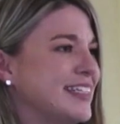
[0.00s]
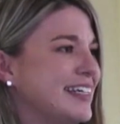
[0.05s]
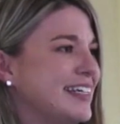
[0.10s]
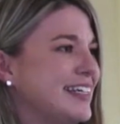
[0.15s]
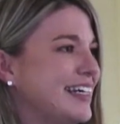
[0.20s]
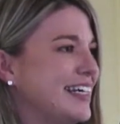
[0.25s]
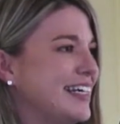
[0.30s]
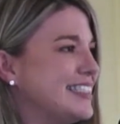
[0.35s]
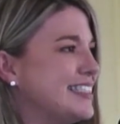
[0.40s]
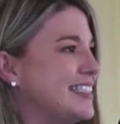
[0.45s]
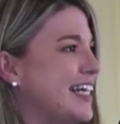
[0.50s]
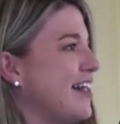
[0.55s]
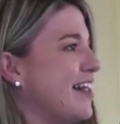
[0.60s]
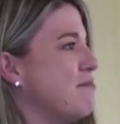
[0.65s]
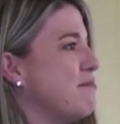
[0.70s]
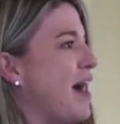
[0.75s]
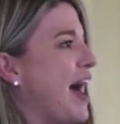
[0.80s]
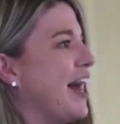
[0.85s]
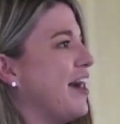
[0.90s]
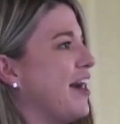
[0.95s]
It's not a
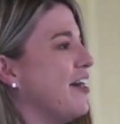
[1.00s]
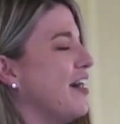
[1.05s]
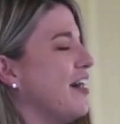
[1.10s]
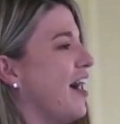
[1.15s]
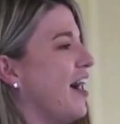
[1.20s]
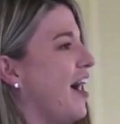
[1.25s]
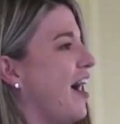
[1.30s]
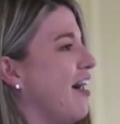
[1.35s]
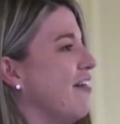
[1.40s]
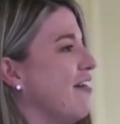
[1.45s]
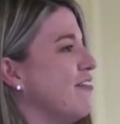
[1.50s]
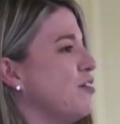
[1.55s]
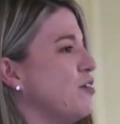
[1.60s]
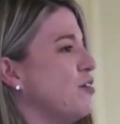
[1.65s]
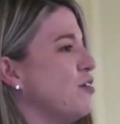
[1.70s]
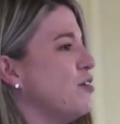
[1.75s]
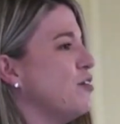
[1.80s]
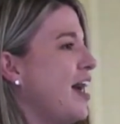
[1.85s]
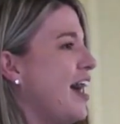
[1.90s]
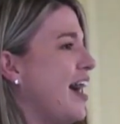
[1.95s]
matter of
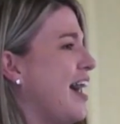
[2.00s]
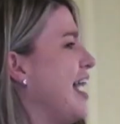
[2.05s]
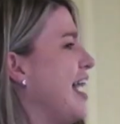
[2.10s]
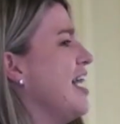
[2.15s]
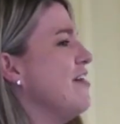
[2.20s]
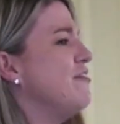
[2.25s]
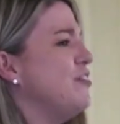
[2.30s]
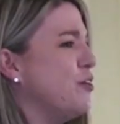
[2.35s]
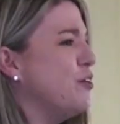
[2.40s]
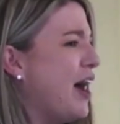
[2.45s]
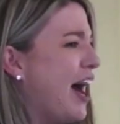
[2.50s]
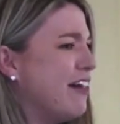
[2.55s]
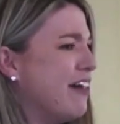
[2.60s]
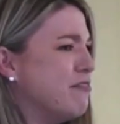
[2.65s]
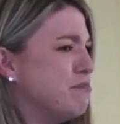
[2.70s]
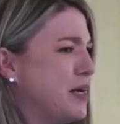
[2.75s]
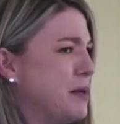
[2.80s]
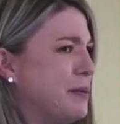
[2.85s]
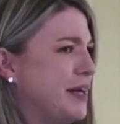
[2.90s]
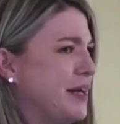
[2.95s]
if you have
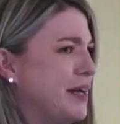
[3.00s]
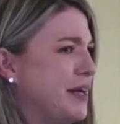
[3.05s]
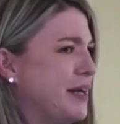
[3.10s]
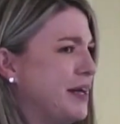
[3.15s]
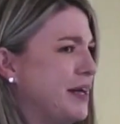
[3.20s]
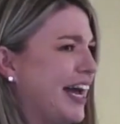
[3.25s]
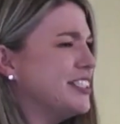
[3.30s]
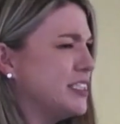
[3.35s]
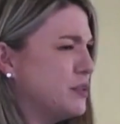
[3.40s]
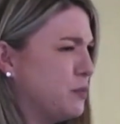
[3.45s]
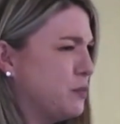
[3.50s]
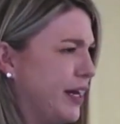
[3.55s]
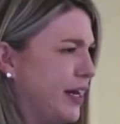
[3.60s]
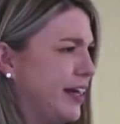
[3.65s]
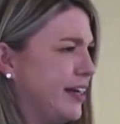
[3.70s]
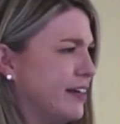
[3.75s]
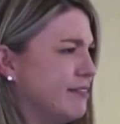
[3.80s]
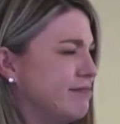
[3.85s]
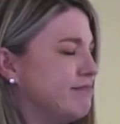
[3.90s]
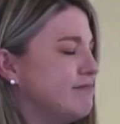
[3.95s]
BPH, it's
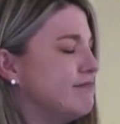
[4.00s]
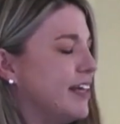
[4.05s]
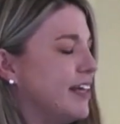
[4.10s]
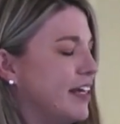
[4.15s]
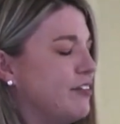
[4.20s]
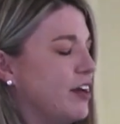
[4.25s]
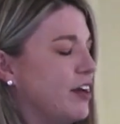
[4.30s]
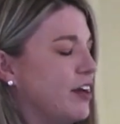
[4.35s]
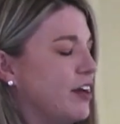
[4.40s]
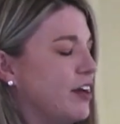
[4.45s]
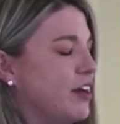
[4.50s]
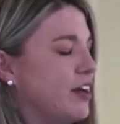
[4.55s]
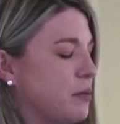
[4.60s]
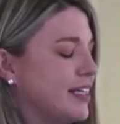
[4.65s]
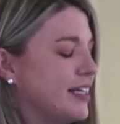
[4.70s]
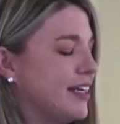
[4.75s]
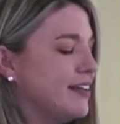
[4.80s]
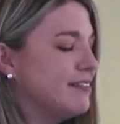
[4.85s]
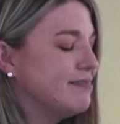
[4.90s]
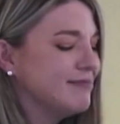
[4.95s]
when, if you have
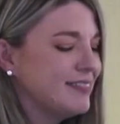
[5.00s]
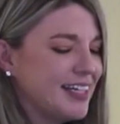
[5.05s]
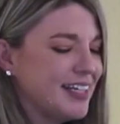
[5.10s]
prostate.